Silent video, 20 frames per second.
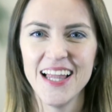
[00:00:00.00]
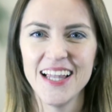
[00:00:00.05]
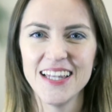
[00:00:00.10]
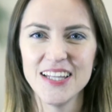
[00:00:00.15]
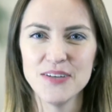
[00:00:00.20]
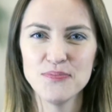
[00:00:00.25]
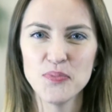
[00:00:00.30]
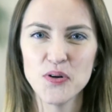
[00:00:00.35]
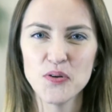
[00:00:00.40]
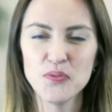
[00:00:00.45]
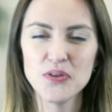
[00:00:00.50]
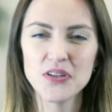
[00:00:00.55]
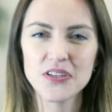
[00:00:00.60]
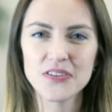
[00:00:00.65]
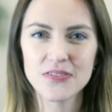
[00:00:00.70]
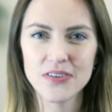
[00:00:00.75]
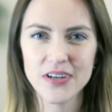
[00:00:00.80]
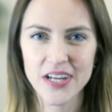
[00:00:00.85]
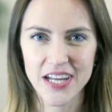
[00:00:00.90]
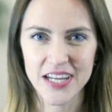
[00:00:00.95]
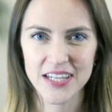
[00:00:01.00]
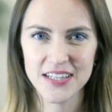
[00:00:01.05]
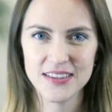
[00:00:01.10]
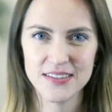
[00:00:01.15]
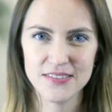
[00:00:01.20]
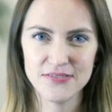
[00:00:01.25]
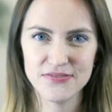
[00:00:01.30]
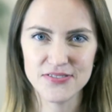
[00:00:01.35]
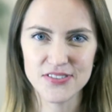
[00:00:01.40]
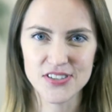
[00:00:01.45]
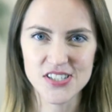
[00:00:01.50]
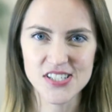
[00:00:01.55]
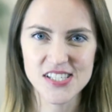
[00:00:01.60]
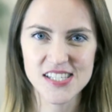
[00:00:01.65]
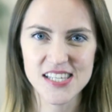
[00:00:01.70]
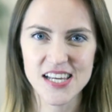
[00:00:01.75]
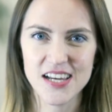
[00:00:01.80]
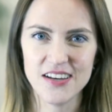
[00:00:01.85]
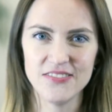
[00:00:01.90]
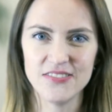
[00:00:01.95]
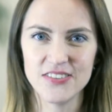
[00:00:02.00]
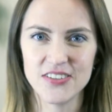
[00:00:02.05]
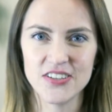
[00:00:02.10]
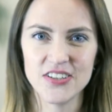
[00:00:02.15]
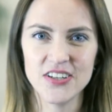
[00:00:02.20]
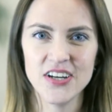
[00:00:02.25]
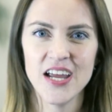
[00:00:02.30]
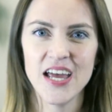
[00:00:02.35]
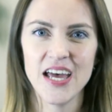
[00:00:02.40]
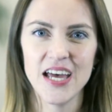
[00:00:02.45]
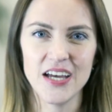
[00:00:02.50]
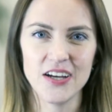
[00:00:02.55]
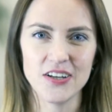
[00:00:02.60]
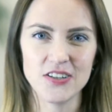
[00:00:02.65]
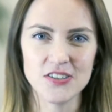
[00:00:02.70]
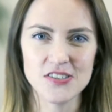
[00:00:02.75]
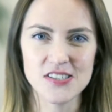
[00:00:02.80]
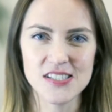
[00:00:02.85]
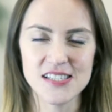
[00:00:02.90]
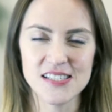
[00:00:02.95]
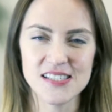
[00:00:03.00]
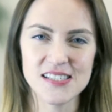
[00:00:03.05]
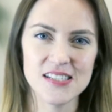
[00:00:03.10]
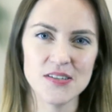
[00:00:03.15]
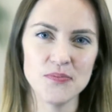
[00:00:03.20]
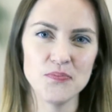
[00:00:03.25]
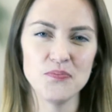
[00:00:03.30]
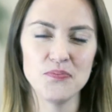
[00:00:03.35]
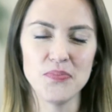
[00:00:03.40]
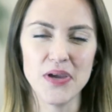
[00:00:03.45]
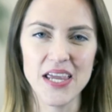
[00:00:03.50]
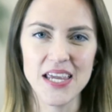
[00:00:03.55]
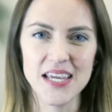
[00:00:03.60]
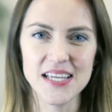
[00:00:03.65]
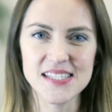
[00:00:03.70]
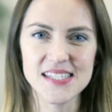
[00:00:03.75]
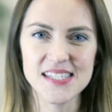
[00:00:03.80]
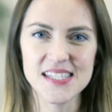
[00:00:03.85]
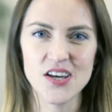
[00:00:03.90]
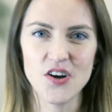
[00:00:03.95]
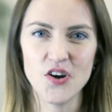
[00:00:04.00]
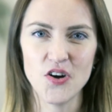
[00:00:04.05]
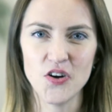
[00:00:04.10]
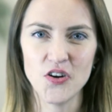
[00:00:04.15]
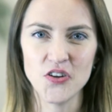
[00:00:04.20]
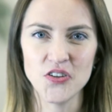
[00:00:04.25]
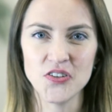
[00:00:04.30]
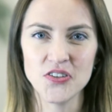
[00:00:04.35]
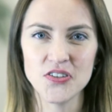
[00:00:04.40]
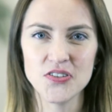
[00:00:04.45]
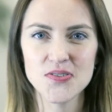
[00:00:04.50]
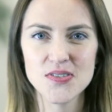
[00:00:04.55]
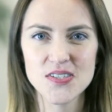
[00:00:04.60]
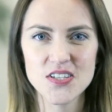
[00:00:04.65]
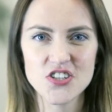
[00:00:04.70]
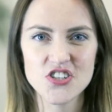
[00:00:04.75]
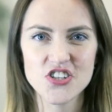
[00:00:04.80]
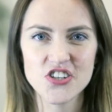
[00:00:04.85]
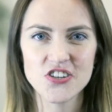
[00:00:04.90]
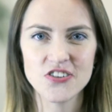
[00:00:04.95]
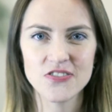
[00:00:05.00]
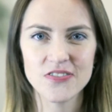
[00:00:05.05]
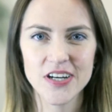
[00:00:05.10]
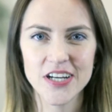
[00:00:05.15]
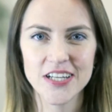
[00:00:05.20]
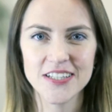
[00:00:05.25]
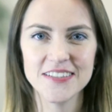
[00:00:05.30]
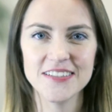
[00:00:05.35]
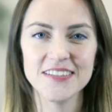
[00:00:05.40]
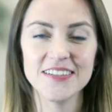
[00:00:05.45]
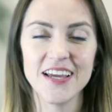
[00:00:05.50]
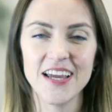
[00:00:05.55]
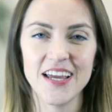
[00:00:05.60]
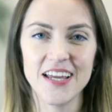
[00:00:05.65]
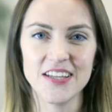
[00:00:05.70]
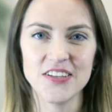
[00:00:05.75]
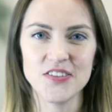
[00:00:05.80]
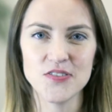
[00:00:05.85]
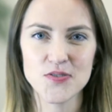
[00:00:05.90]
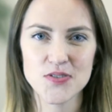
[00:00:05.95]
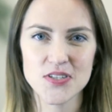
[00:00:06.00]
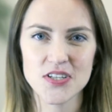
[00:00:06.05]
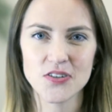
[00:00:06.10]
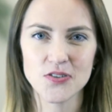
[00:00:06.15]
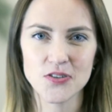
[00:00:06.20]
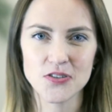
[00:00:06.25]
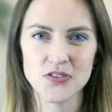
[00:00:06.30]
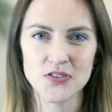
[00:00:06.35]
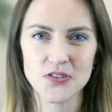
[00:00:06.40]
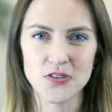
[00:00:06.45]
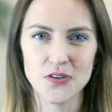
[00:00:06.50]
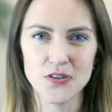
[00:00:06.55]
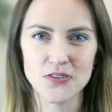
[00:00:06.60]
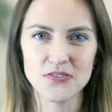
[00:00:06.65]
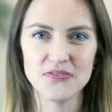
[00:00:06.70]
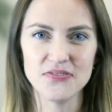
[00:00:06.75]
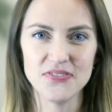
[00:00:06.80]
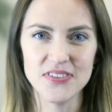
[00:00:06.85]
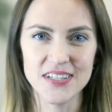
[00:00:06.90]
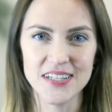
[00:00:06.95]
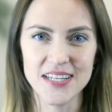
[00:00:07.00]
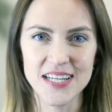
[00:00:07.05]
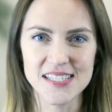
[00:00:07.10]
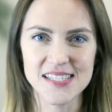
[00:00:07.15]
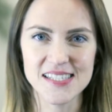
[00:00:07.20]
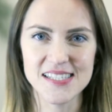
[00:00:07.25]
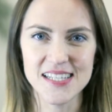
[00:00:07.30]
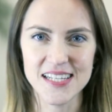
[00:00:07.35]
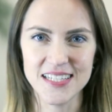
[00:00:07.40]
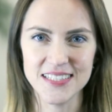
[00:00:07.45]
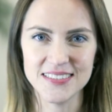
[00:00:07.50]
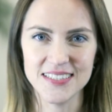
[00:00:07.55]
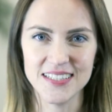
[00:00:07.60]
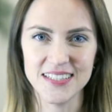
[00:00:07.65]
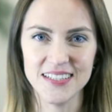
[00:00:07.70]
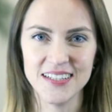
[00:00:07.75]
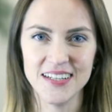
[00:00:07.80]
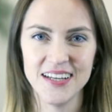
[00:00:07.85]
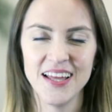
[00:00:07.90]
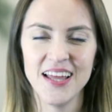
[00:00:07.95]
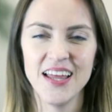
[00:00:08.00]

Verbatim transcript: Lympo will create the first ever ecosystem based on user-generated and user-controlled fitness data.